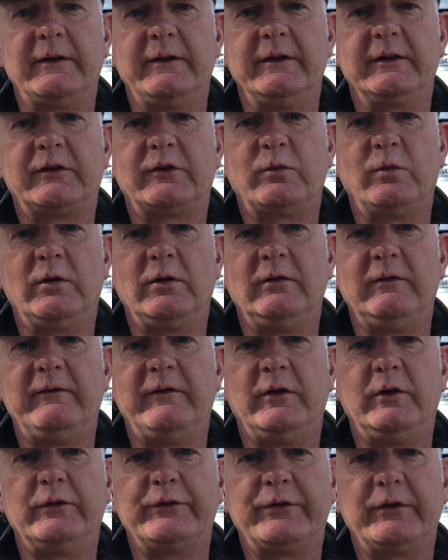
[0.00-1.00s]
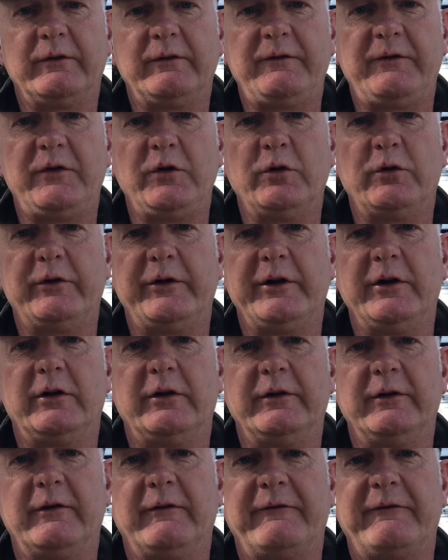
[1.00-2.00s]
the 12 volt
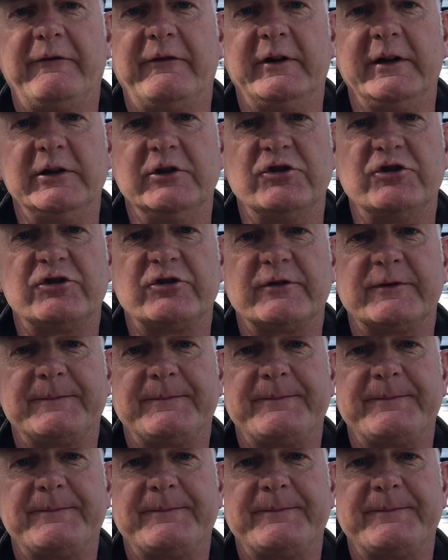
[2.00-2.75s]
Furrion fridge.